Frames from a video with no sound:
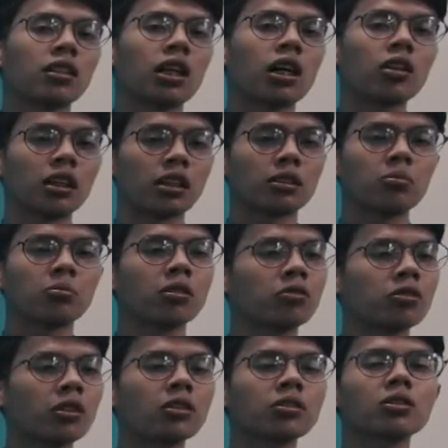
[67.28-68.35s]
Alright,
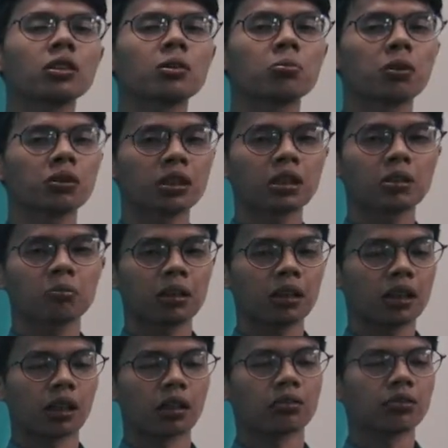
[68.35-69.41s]
moving on to the project
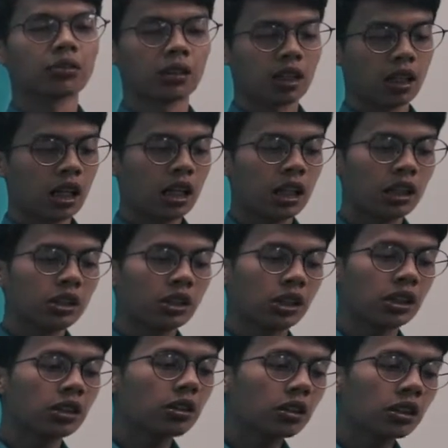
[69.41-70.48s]
background.
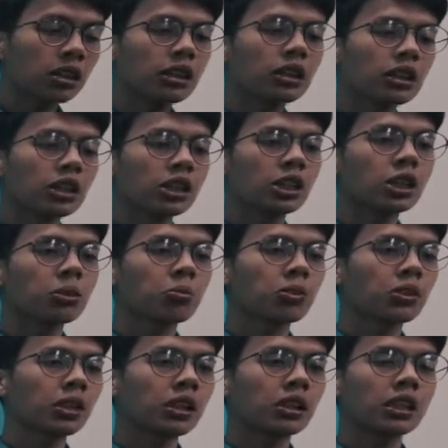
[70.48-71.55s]
Generally, this
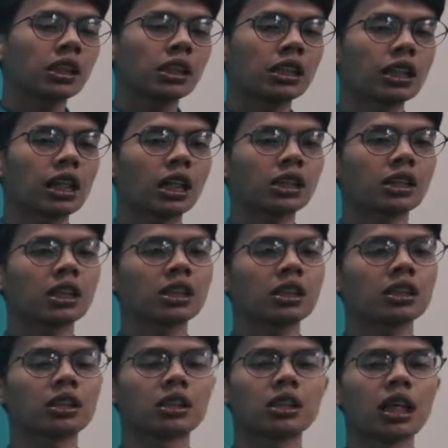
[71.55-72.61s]
project is an extension
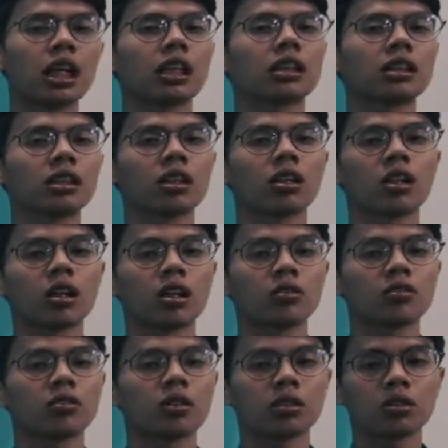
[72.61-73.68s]
design of
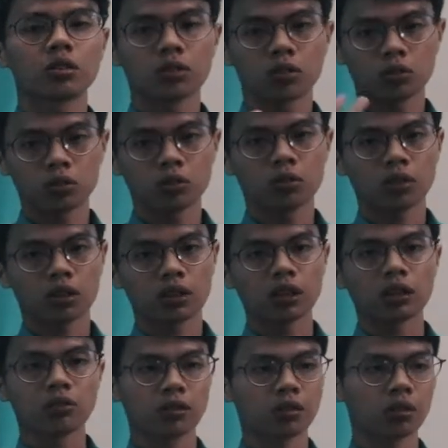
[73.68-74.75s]
two
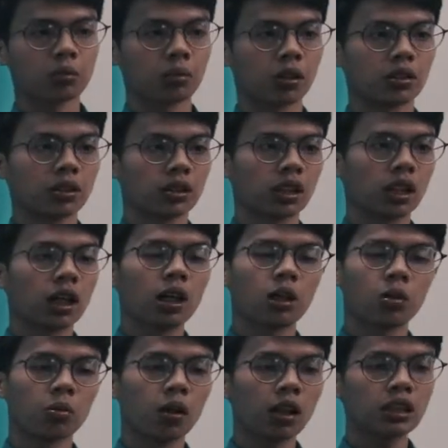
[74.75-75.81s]
different robots.
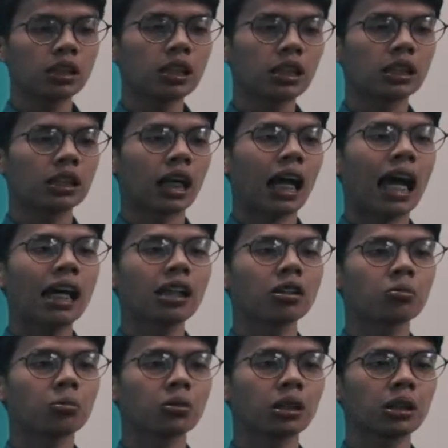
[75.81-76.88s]
One is a hand
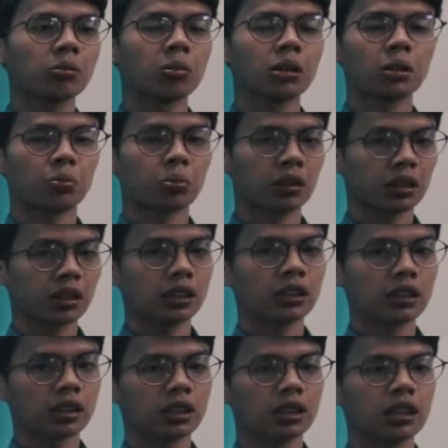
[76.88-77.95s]
robotic manipulator
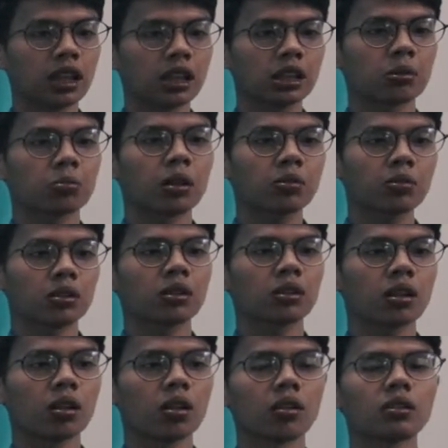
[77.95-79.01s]
that is mounted
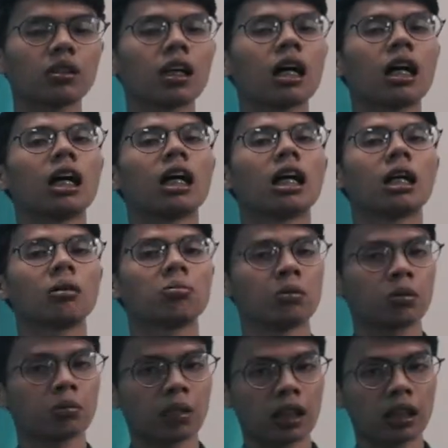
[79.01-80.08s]
on a
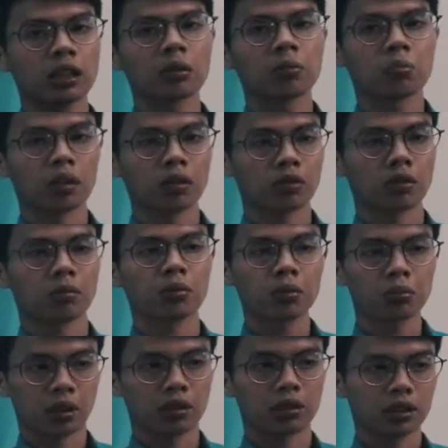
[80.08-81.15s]
mobile platform
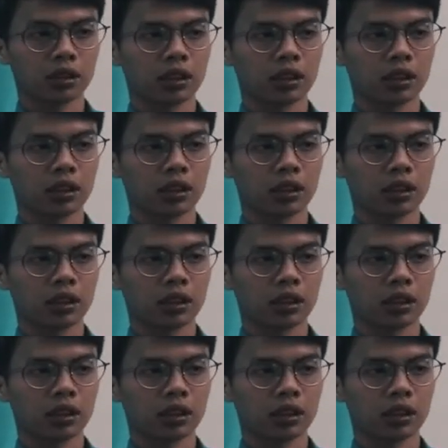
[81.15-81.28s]
robot.